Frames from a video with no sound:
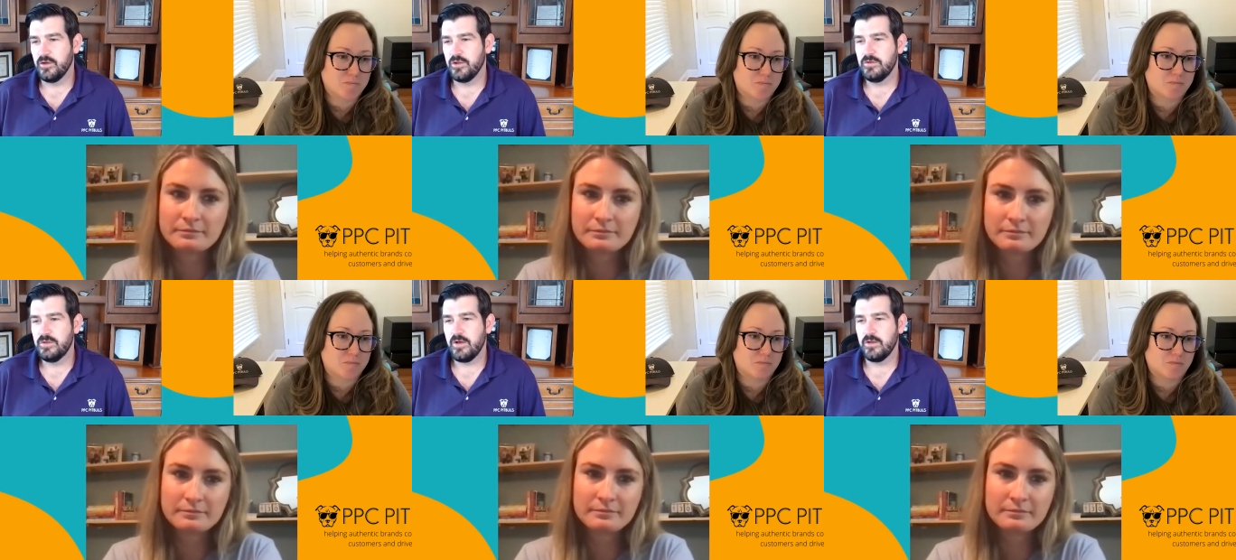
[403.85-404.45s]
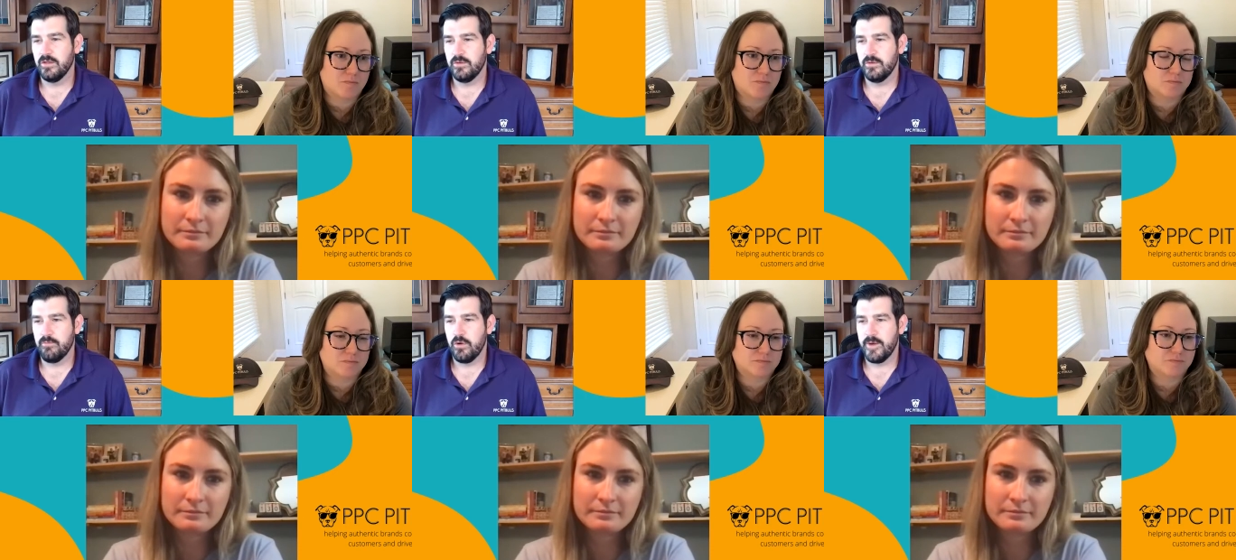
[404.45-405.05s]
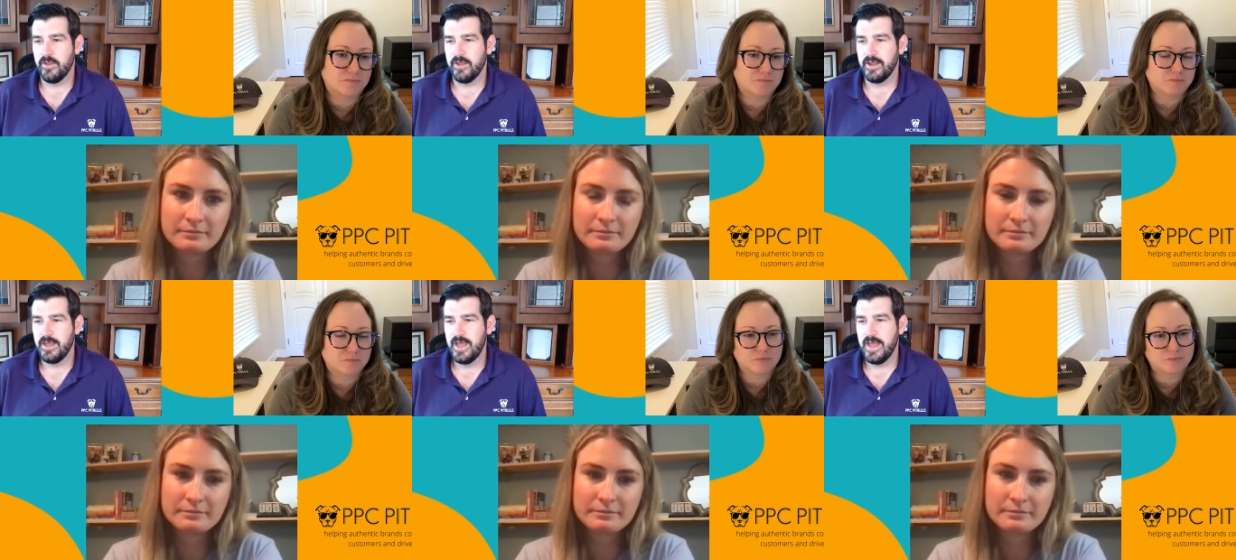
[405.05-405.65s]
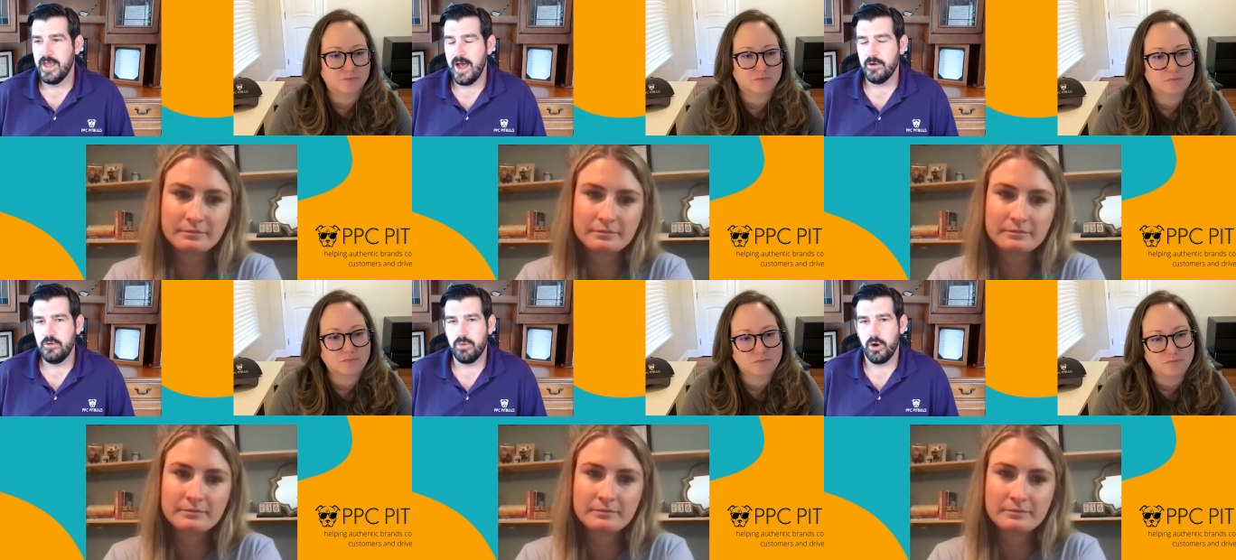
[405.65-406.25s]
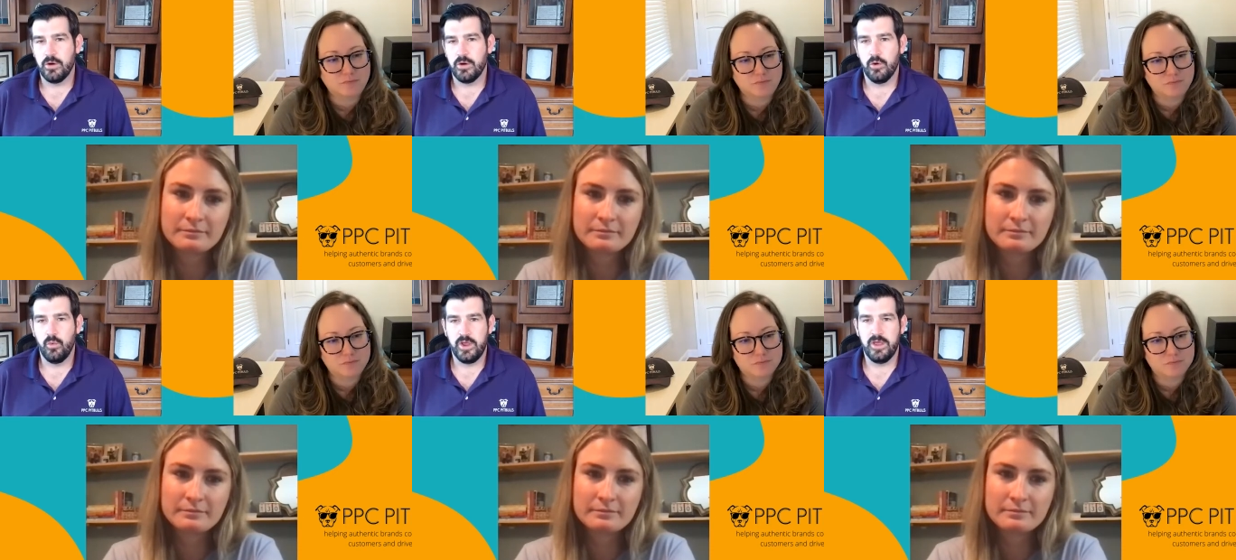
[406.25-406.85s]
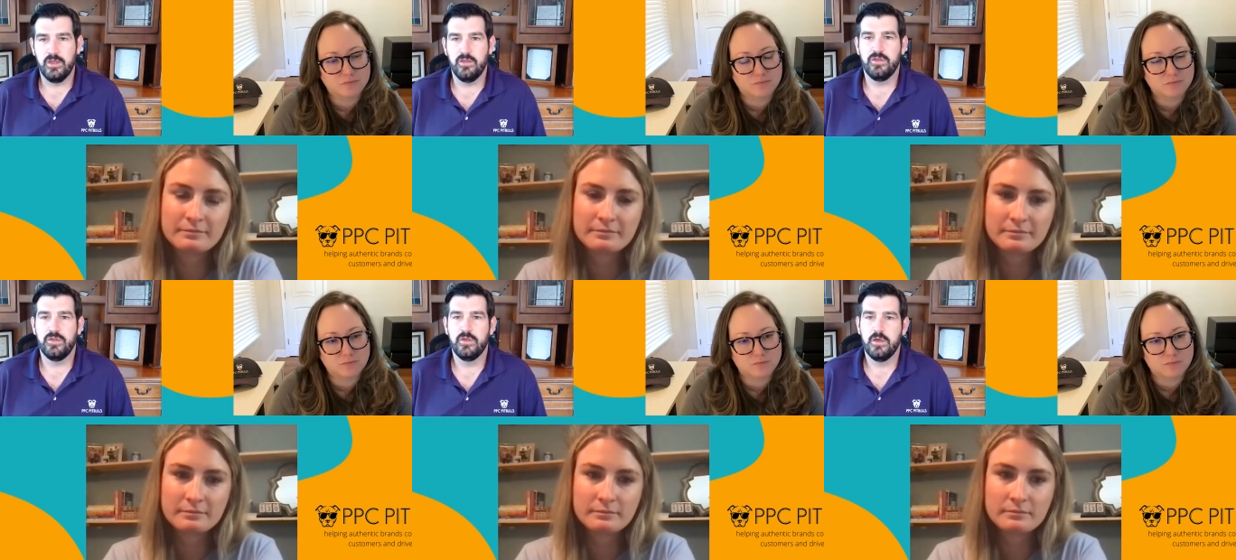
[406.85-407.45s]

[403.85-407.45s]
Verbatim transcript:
Speaker 1: Could you talk a little bit more about like how do you partner with